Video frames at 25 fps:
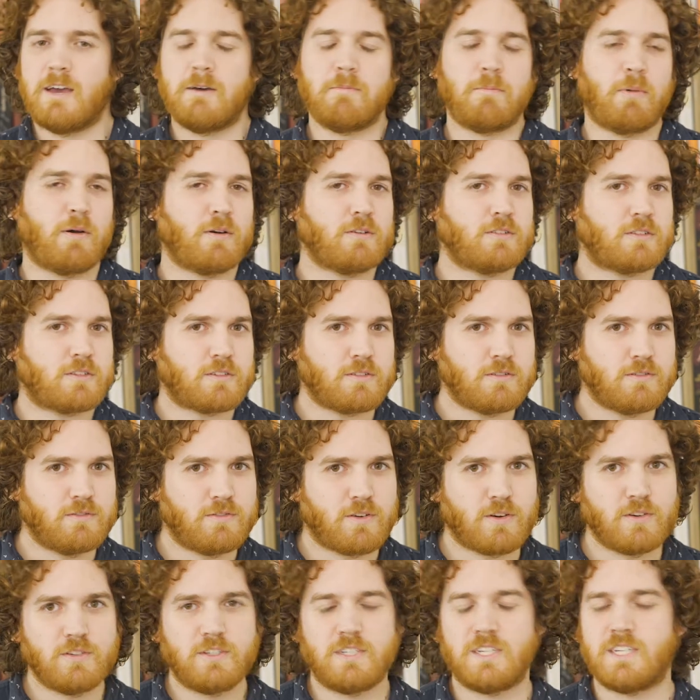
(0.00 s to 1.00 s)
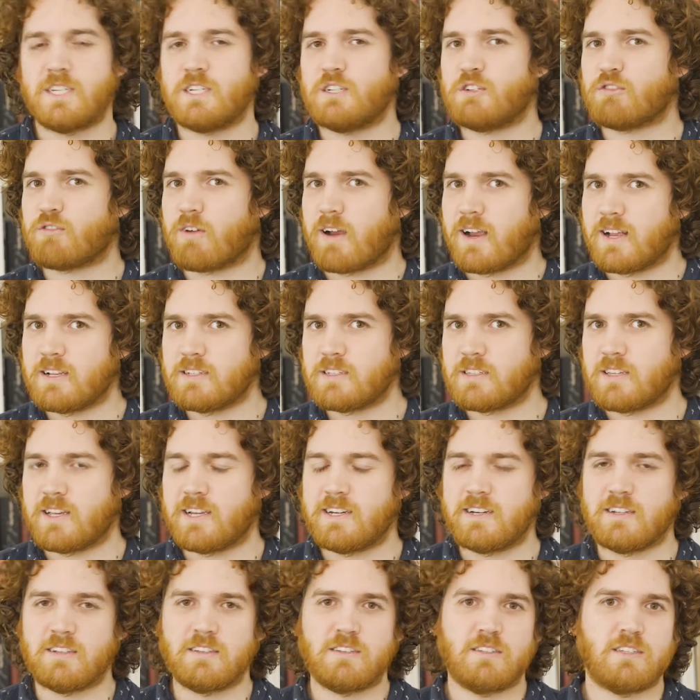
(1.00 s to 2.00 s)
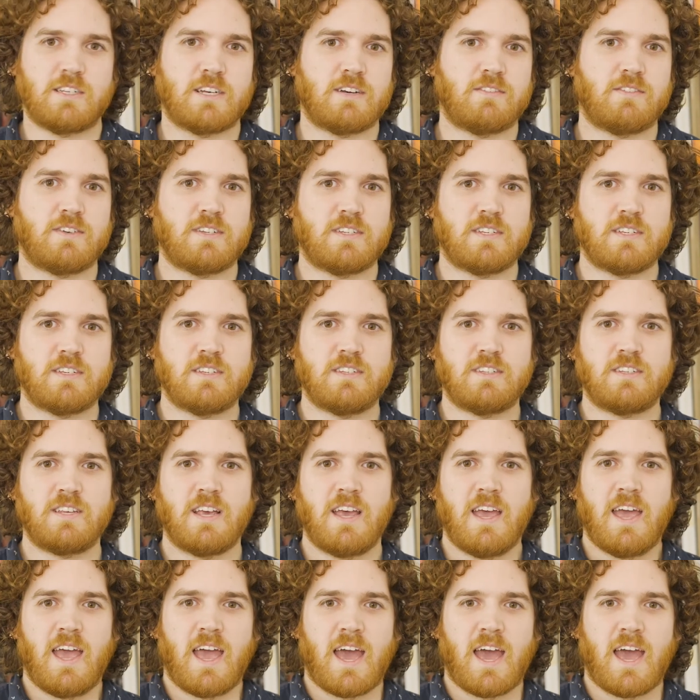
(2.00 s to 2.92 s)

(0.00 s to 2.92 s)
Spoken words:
postal voting, translated services,